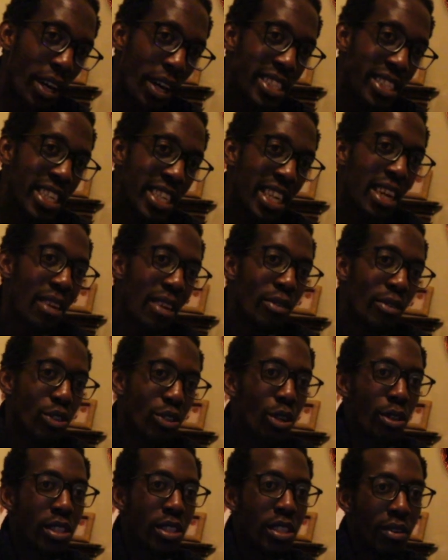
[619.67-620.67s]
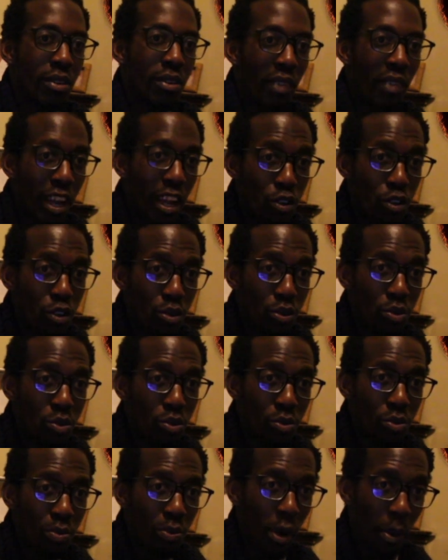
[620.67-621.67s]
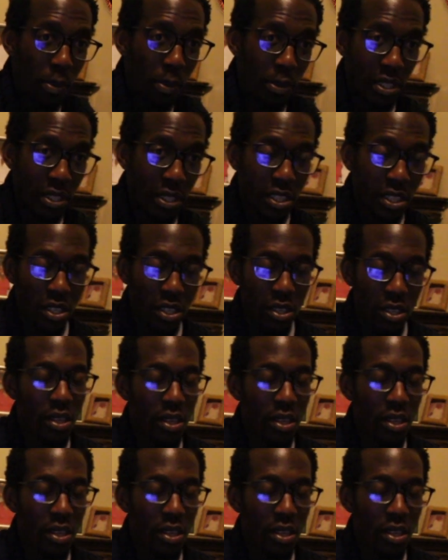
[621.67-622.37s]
achieve a certain value proposition.